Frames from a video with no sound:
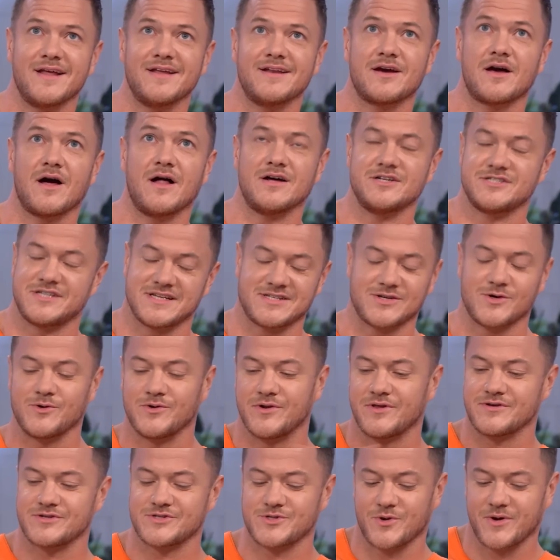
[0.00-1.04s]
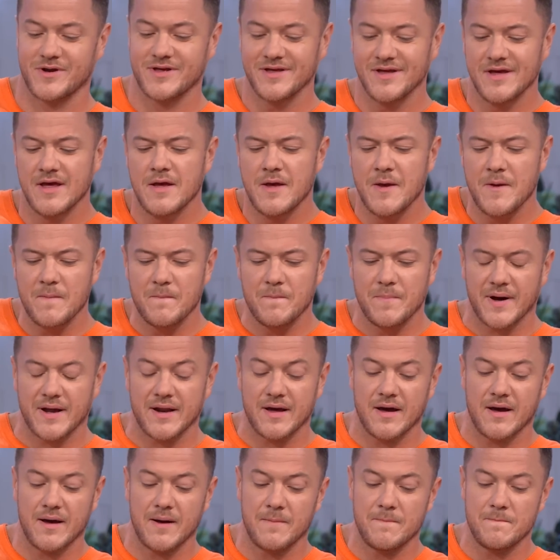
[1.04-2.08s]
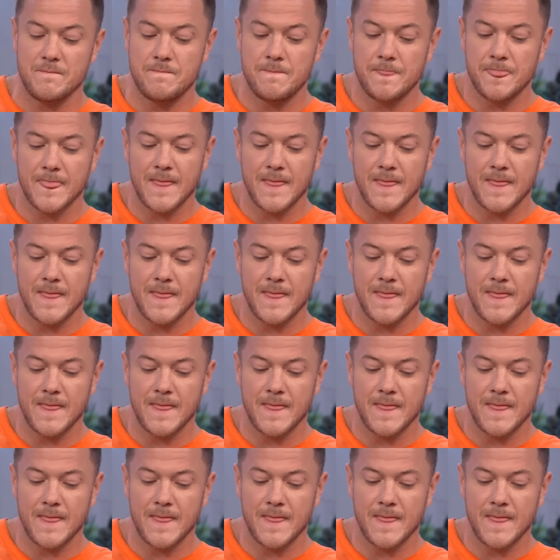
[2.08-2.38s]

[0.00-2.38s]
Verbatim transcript: got into college. That's a whole other story. But um, seems